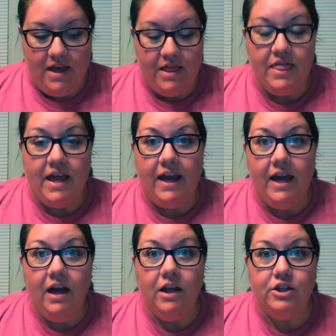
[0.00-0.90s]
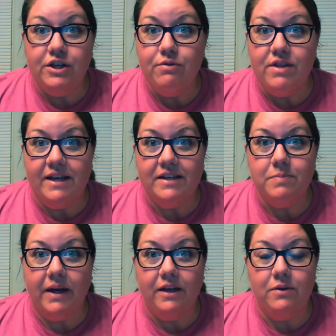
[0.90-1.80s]
And they do this
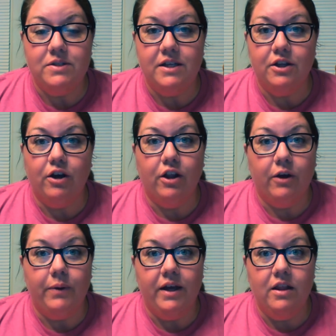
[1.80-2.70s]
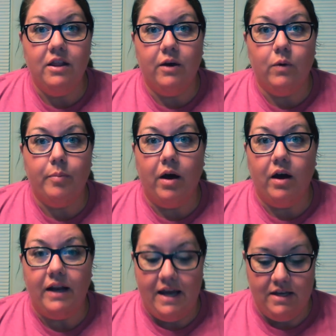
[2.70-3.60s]
by using their glowing lower
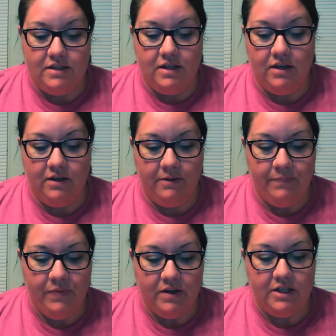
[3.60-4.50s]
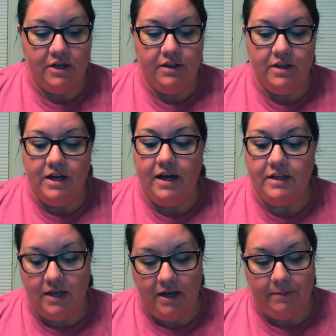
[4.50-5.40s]
bodies during the
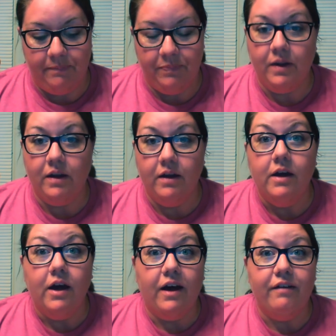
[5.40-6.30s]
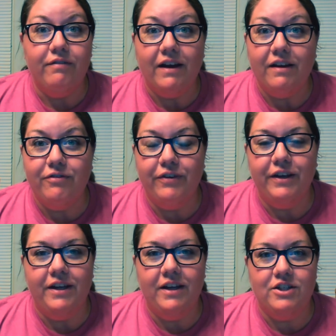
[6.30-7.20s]
nighttime. A very
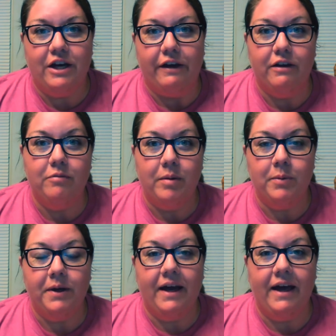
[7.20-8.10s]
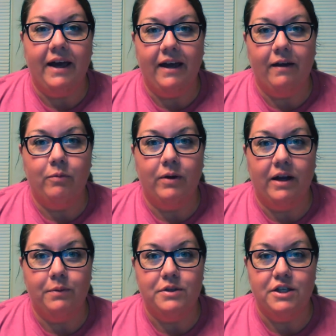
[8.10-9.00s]
fun childhood memory I had when I
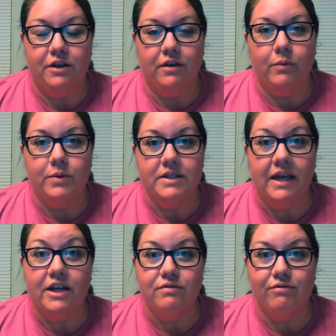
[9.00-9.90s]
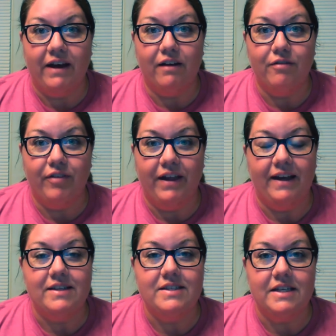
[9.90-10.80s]
was young was catching
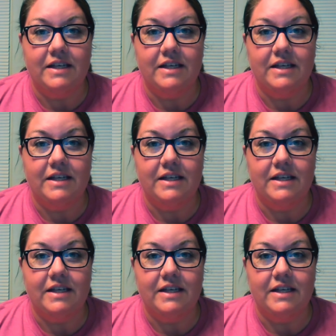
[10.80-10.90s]
fireflies